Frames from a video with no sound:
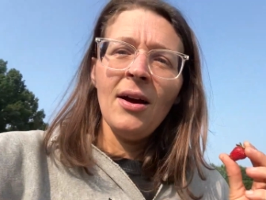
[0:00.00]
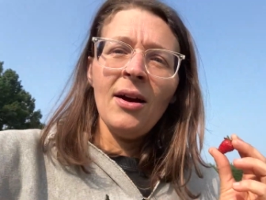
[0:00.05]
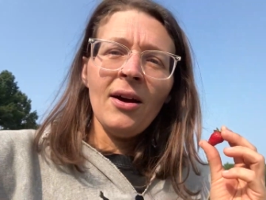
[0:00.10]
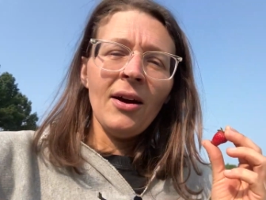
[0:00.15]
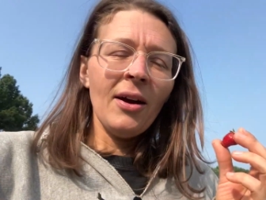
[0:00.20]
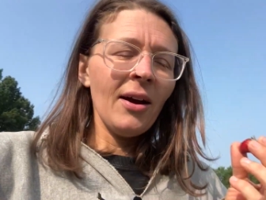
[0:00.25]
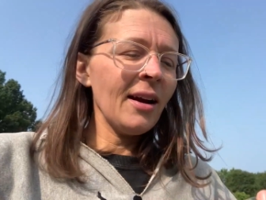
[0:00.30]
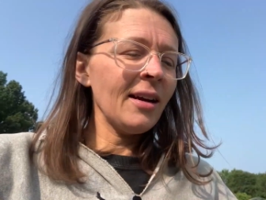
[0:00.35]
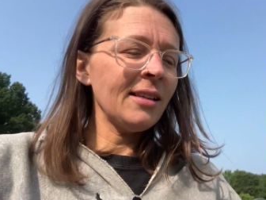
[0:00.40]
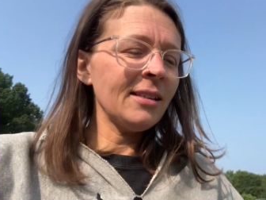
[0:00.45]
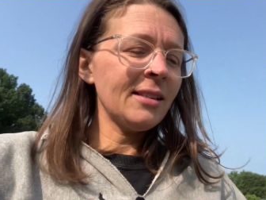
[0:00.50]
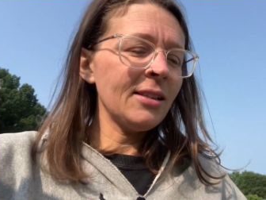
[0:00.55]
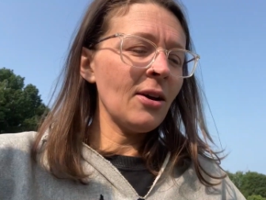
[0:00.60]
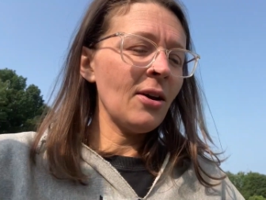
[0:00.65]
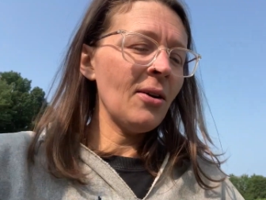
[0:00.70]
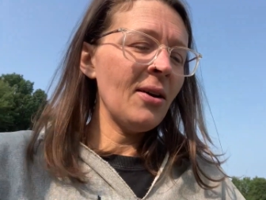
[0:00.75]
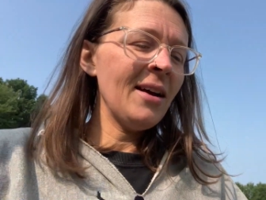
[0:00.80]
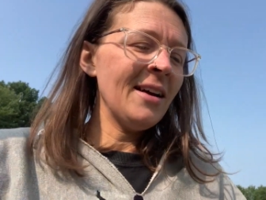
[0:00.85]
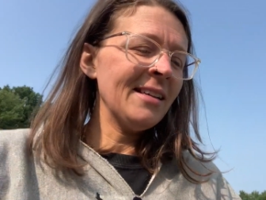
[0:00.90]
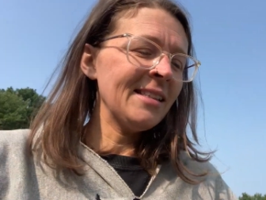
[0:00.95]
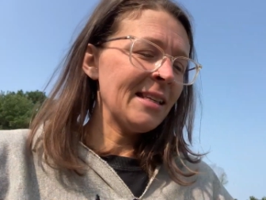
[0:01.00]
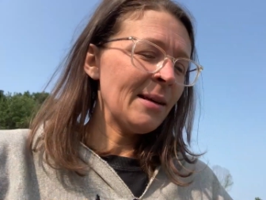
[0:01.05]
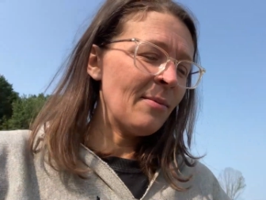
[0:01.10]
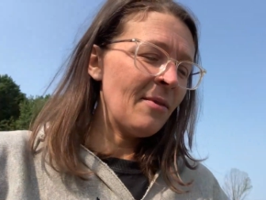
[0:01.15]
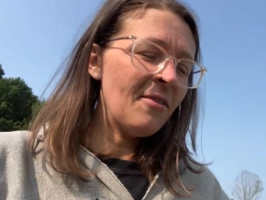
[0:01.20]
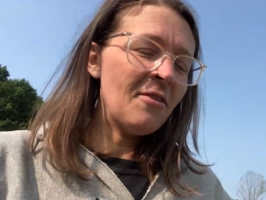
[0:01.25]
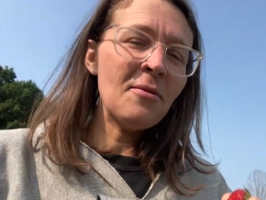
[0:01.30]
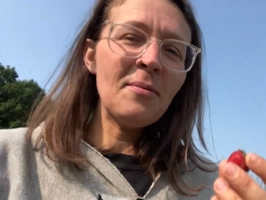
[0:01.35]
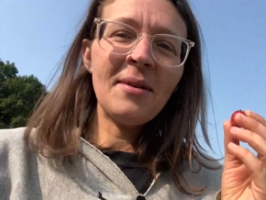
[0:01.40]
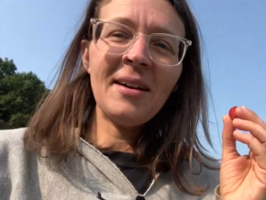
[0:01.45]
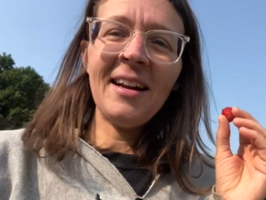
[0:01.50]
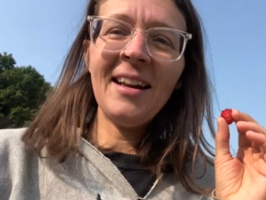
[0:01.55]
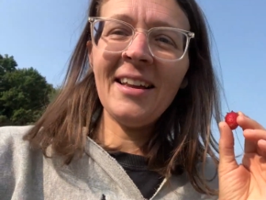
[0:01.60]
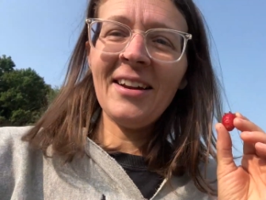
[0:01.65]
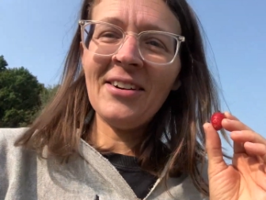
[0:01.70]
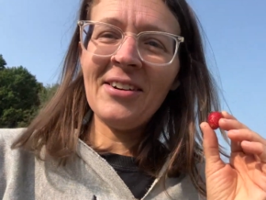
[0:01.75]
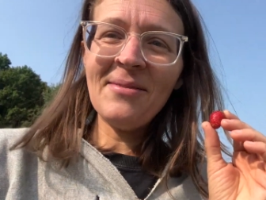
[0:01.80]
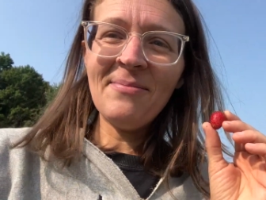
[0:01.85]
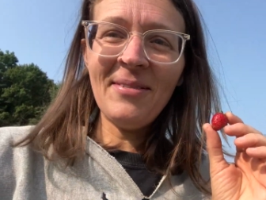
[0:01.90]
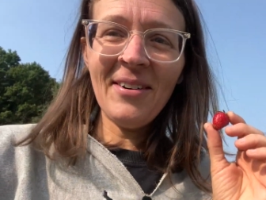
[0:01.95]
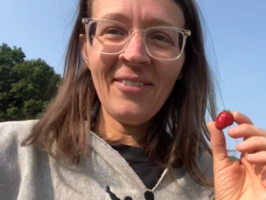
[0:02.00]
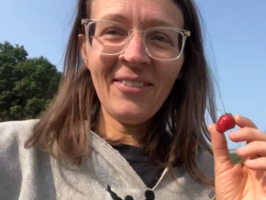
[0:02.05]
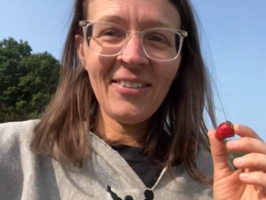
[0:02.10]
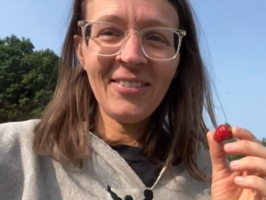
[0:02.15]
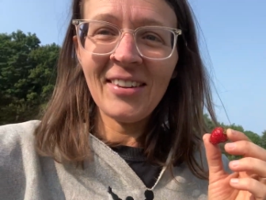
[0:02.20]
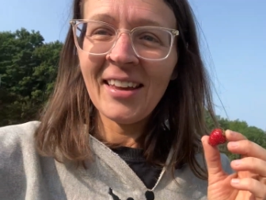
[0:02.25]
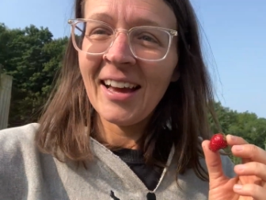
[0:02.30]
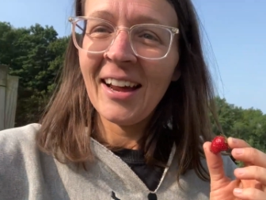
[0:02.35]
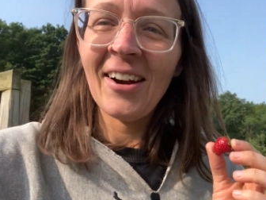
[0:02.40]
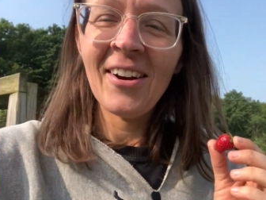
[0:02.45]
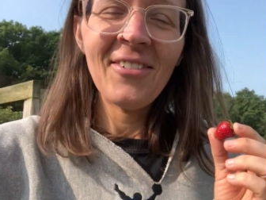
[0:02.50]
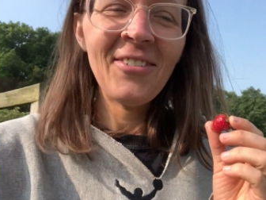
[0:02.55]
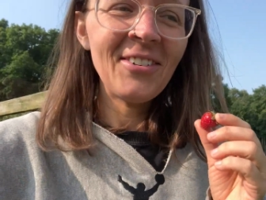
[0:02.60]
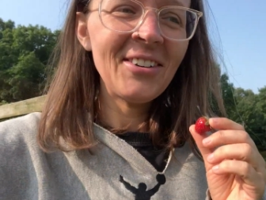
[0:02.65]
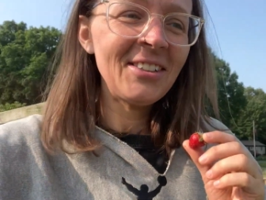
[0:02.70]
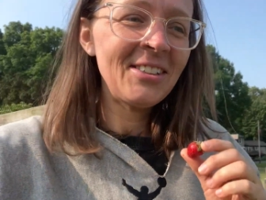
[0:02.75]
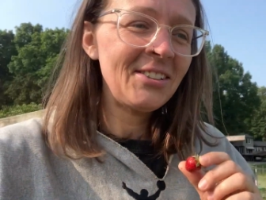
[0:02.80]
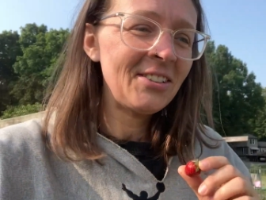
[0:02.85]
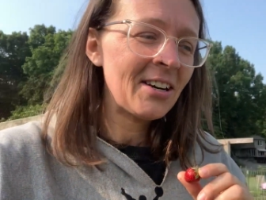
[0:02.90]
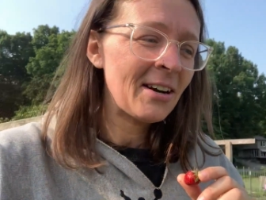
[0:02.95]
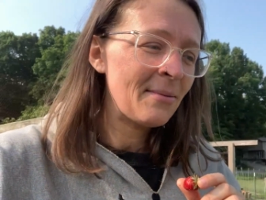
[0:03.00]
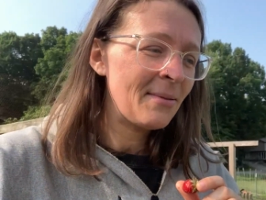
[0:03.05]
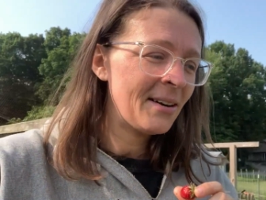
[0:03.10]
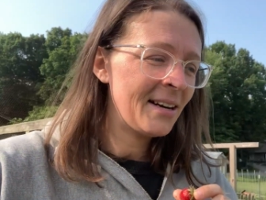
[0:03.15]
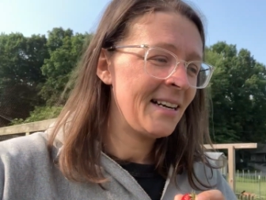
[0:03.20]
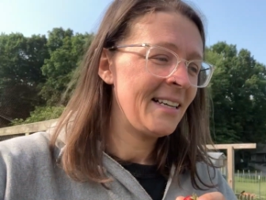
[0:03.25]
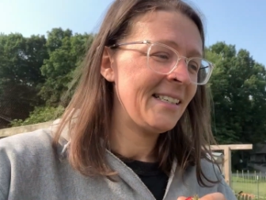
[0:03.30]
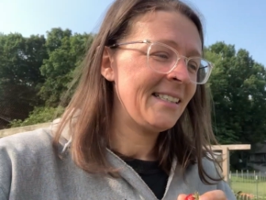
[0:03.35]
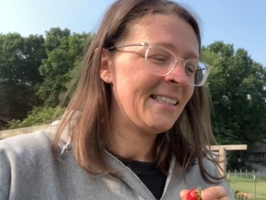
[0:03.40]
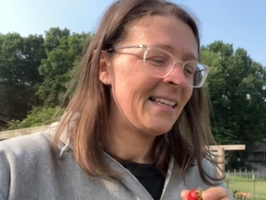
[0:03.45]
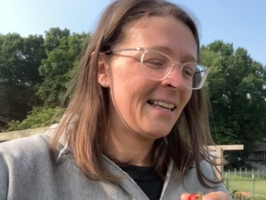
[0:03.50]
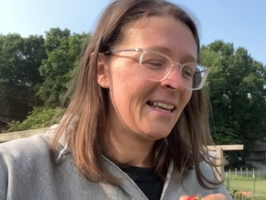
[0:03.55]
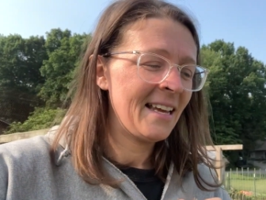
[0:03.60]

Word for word: All right, so some of them are little, but we've got our first strawberries